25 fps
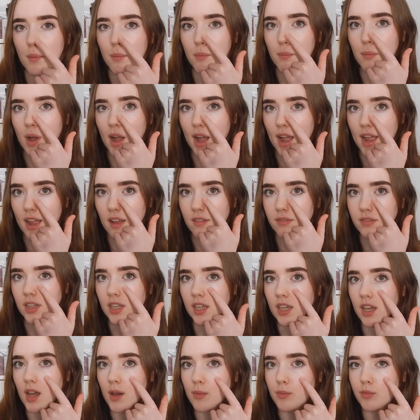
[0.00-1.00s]
but I have
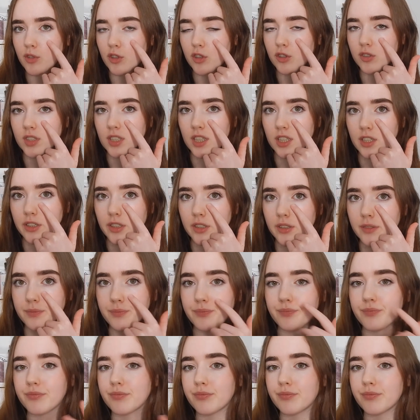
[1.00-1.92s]
like a bruise here.